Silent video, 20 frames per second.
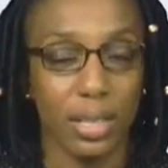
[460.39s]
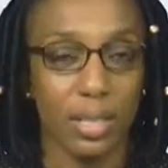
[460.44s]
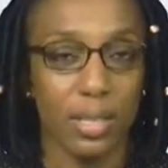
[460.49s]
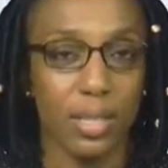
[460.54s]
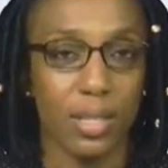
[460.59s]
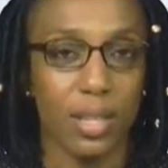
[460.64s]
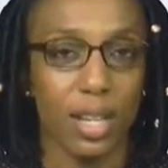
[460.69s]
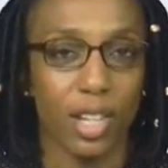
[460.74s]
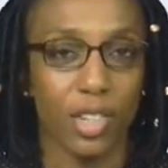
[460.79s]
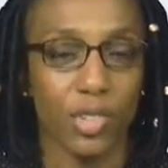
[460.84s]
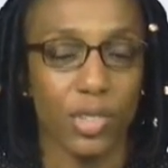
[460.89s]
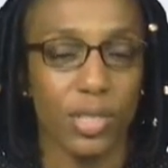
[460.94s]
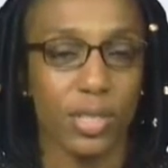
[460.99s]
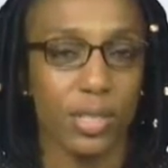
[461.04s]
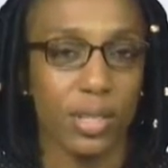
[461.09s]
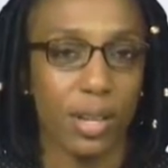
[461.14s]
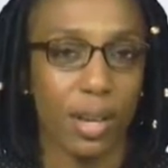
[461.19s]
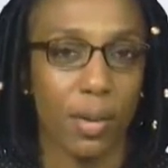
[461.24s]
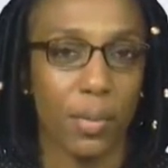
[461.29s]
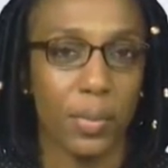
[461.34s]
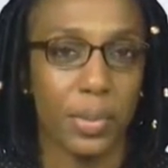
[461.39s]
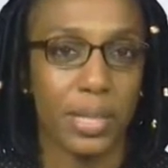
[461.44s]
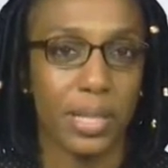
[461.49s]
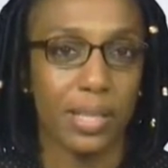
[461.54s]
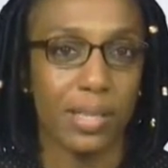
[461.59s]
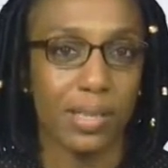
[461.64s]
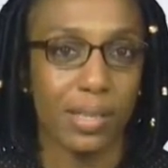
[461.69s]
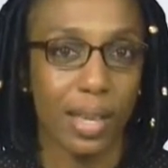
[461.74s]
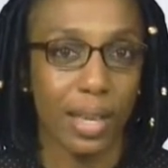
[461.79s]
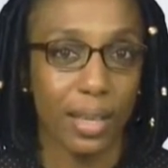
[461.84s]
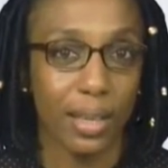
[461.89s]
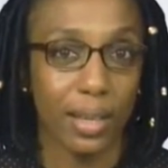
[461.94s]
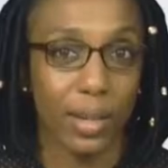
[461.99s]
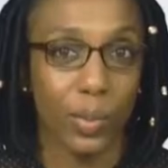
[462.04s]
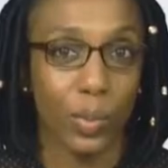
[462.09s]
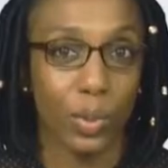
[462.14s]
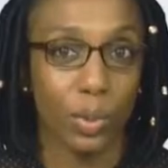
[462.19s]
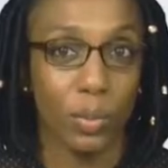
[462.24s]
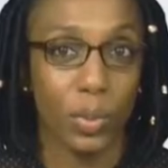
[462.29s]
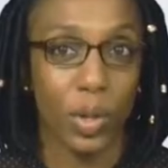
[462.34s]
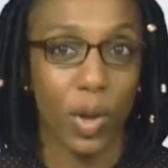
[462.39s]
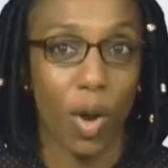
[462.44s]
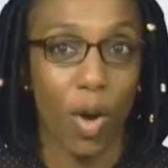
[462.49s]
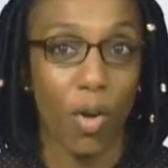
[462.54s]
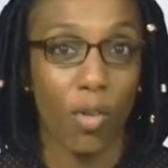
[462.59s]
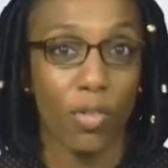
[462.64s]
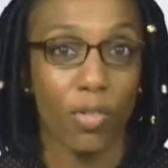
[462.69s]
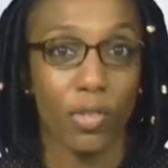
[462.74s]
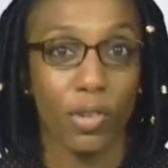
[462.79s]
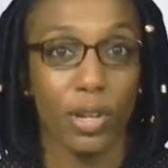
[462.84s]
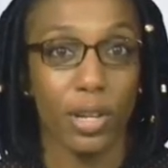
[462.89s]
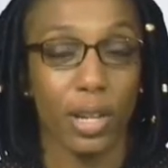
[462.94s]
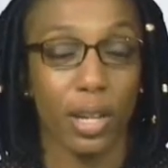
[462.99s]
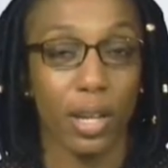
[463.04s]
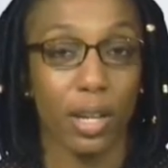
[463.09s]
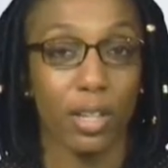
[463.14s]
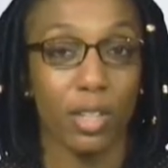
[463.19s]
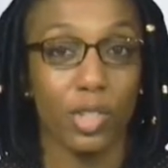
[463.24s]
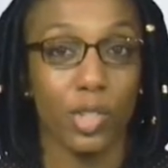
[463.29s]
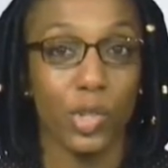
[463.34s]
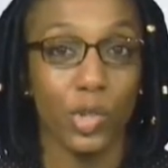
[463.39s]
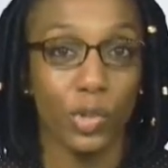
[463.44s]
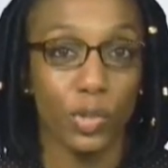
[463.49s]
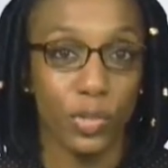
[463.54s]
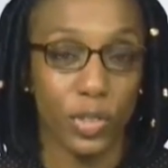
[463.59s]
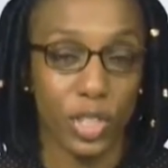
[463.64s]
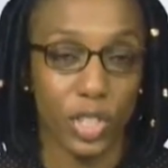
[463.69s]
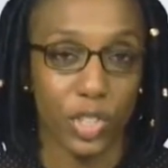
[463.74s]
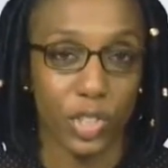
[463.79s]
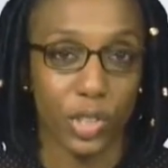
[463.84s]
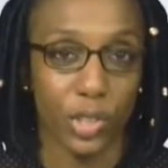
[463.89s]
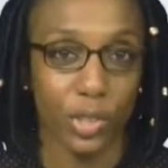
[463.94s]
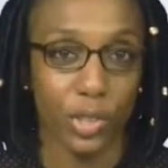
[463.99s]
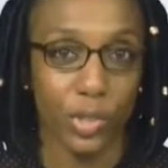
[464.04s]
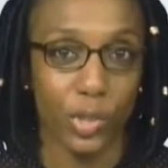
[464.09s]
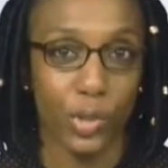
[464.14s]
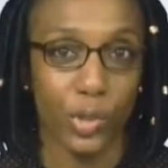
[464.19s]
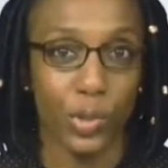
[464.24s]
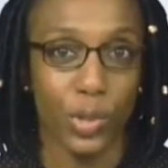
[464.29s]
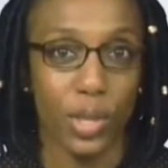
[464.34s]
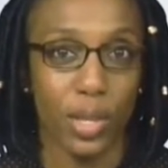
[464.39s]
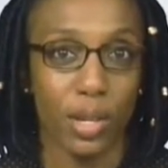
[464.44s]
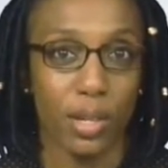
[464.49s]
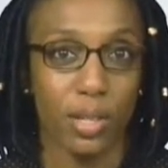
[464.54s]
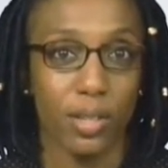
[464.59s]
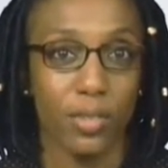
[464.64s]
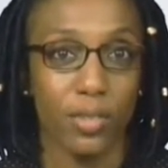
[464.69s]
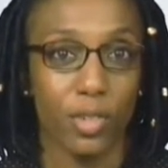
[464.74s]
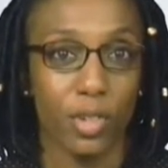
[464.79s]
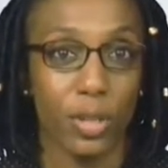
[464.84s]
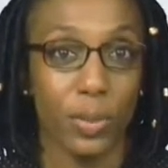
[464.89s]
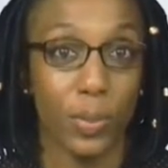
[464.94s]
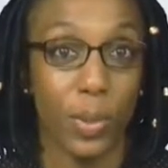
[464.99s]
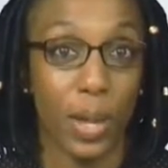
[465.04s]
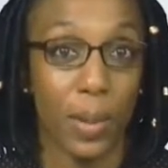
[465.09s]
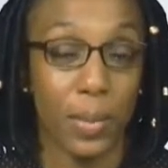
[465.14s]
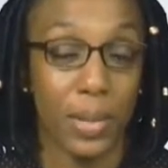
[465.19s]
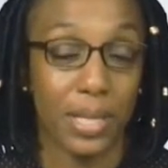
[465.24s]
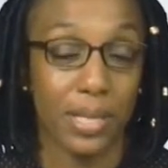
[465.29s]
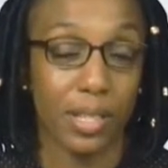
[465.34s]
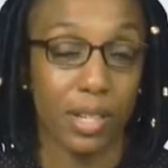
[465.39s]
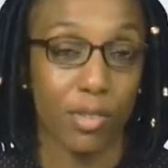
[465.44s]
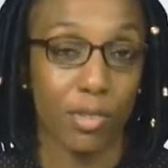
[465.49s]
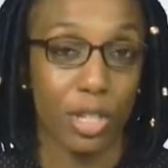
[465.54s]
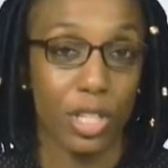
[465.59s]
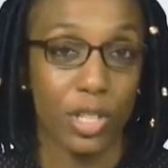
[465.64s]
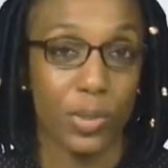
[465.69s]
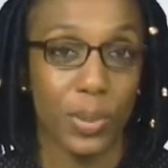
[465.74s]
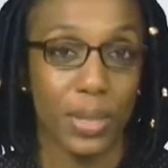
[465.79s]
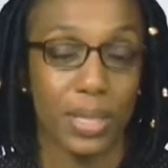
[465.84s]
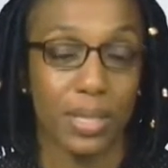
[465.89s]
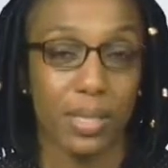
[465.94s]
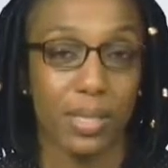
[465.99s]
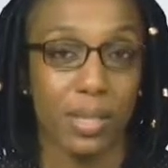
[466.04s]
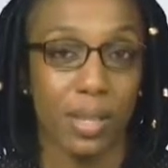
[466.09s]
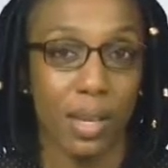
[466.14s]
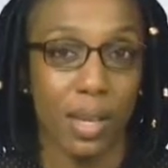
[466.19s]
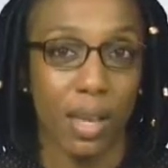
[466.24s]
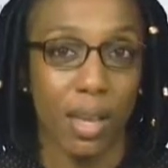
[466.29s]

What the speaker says: Kitts Electricity Company Skellig will be offering a new feature to their deferred payment arrangements.